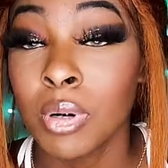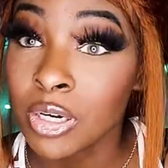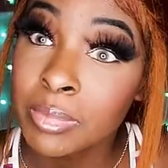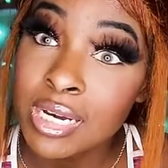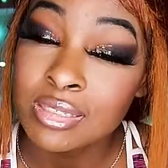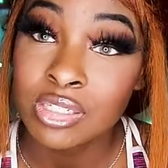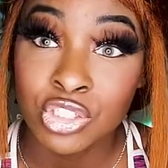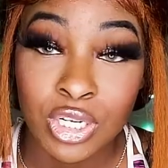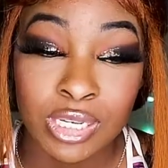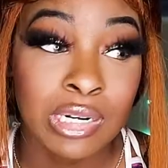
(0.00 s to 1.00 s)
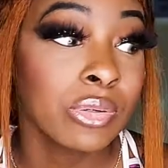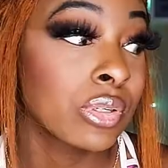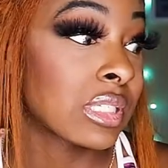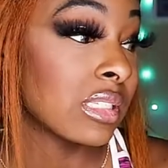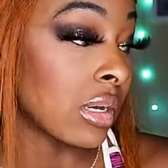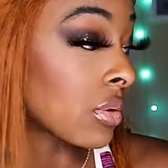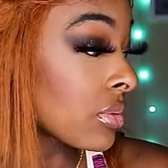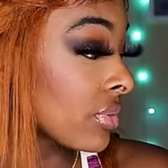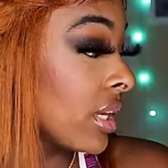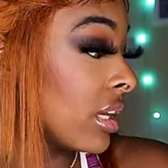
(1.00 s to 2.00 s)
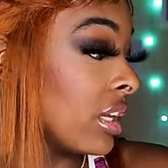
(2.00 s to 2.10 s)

BarkBox and check it out yourself